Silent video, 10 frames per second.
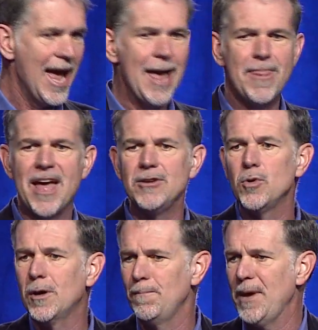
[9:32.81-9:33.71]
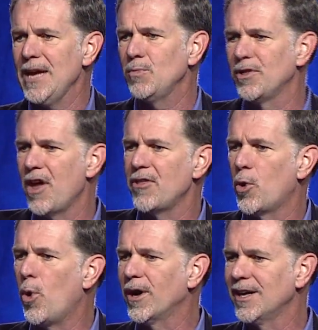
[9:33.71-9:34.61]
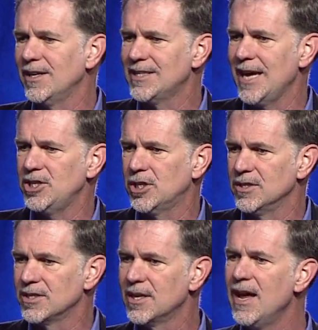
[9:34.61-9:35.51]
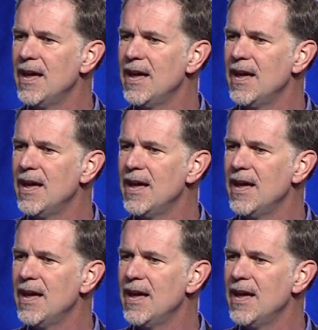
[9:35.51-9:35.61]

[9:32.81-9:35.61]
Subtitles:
and then you compete with other organizations.